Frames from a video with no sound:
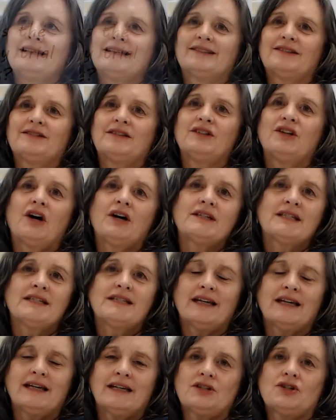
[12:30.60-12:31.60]
so the
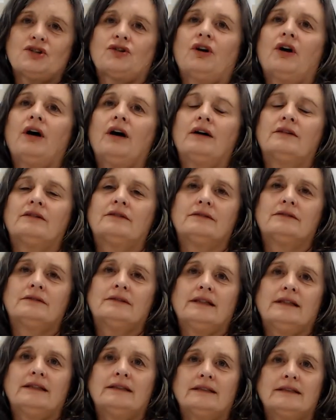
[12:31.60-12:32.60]
90-day trial
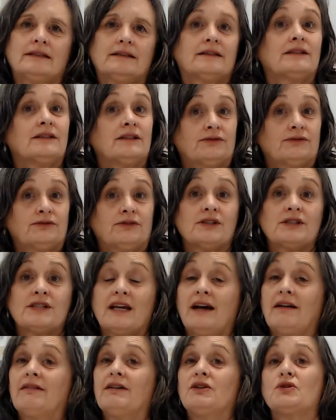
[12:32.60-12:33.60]
is different to
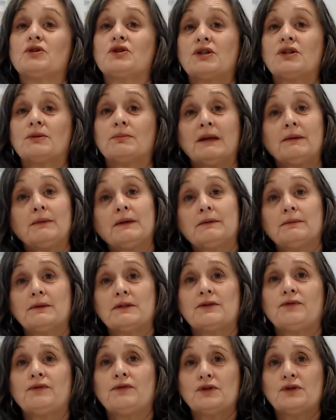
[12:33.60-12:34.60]
how it used to be when it
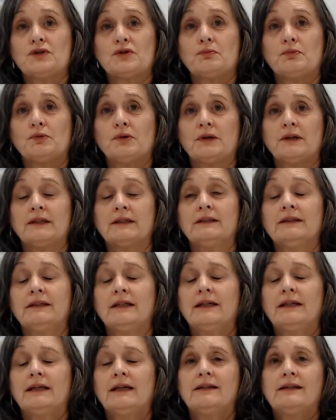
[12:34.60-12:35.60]
was first brought in.
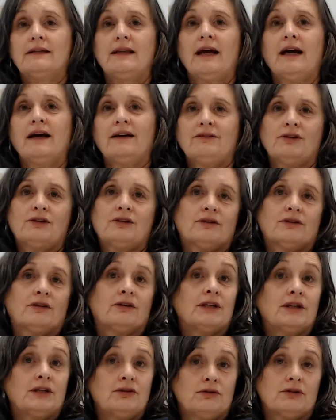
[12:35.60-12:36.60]
Now you can
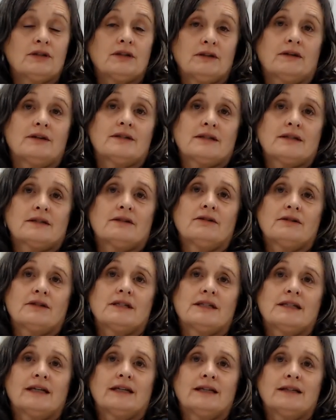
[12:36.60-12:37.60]
only utilise a
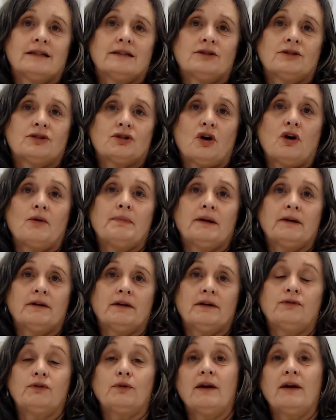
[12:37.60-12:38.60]
90-day trial period
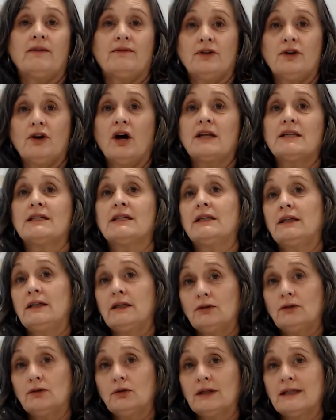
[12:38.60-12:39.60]
if you have 19
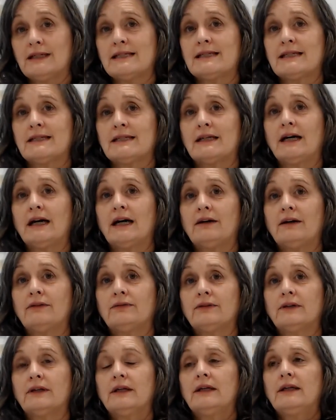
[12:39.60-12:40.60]
or less staff.
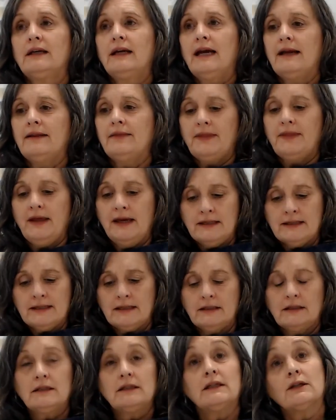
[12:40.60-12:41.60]
And that is a
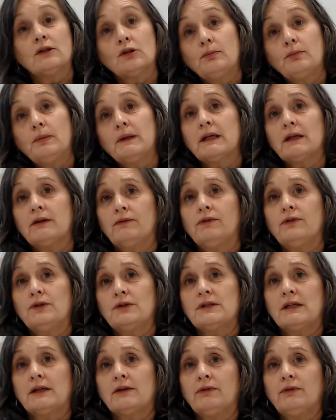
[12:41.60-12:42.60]
little bit
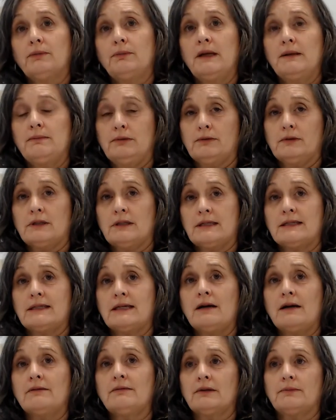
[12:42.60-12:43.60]
confusing for people to
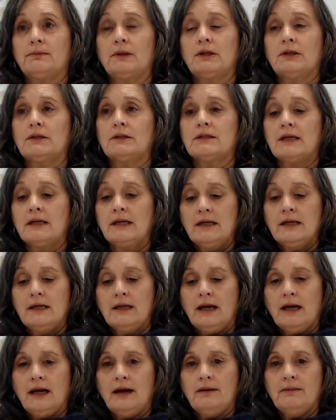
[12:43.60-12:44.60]
start with, because
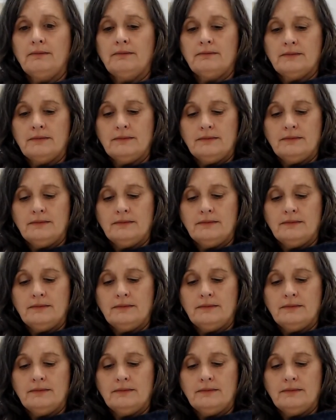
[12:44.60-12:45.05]
the